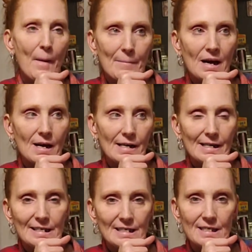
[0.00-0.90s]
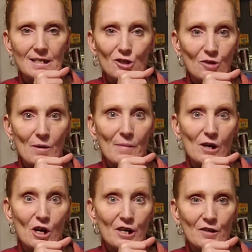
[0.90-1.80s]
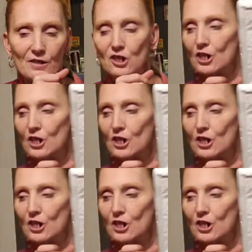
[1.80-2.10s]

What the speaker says: my seeds from MI Gardener this